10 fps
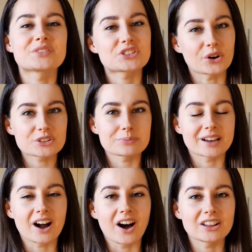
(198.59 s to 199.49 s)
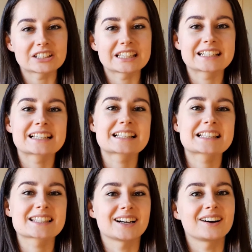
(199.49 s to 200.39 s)
Talk to my
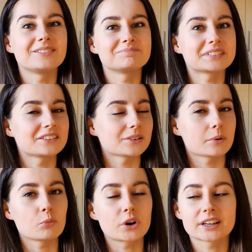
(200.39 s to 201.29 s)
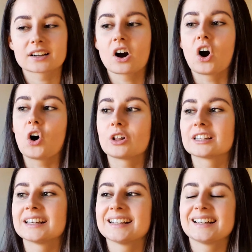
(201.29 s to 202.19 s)
colleagues, give them a morning
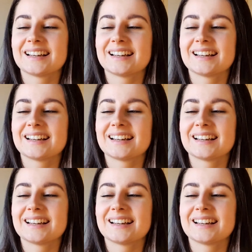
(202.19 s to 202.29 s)
call,